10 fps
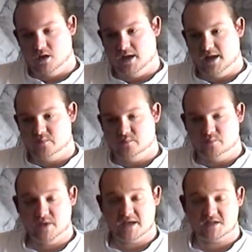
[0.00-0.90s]
And
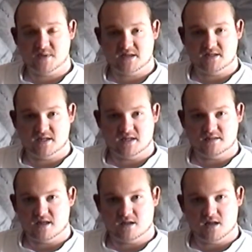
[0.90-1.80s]
be expected to get
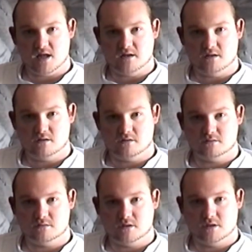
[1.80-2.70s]
that a lot.
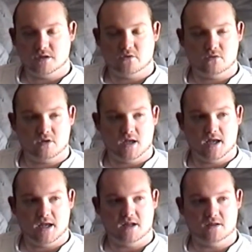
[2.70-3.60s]

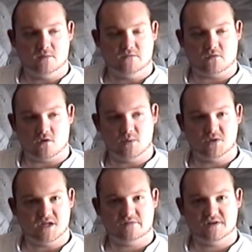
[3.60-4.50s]
And for
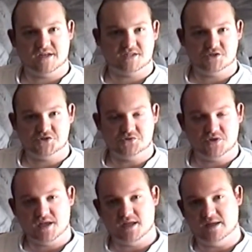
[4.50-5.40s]
almost every excuse you
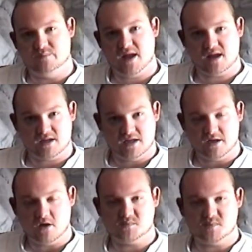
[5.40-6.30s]
get, it mainly
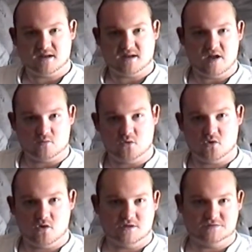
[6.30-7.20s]
goes back to that
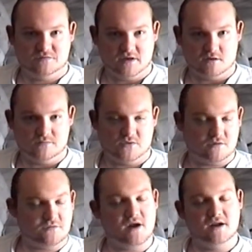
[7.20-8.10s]
root cause of fear. They're
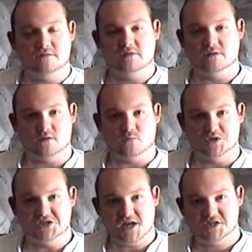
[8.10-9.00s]
afraid of either
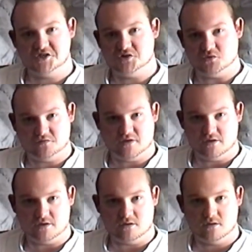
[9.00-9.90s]
rejection or
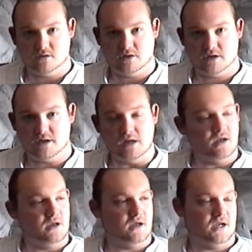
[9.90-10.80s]
failure. Okay?
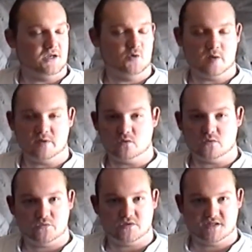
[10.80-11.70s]
And you might be going
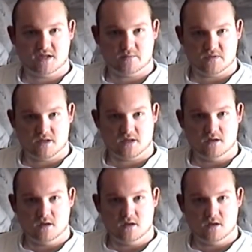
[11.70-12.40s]
through the same thing.